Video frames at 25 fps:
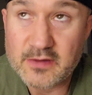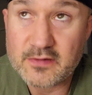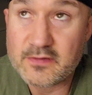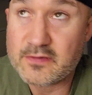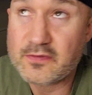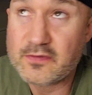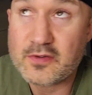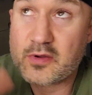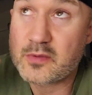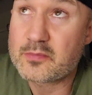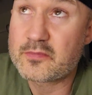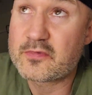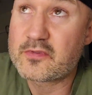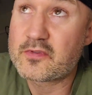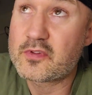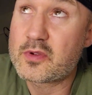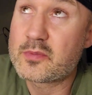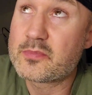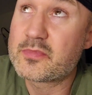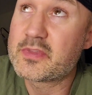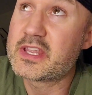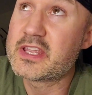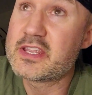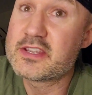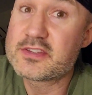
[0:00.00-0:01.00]

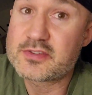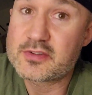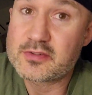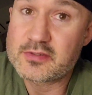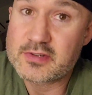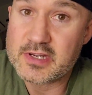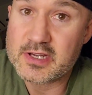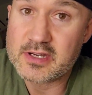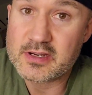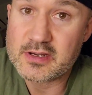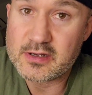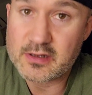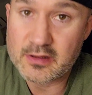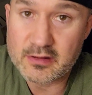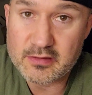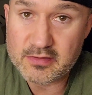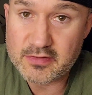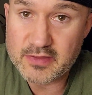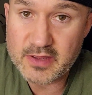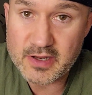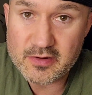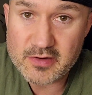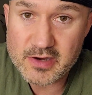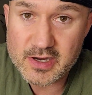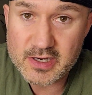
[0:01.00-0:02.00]
from the esoteric,
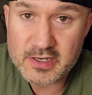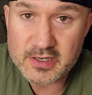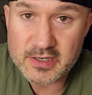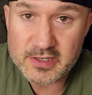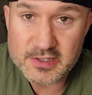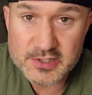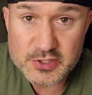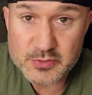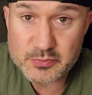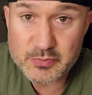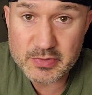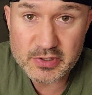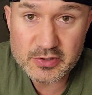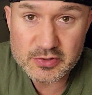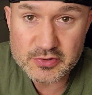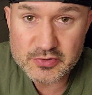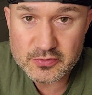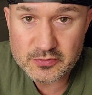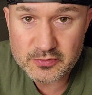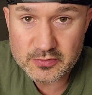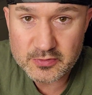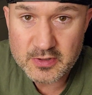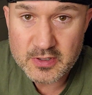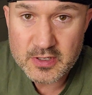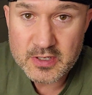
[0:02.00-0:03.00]
etheric,
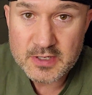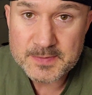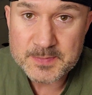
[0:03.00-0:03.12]
spiritual,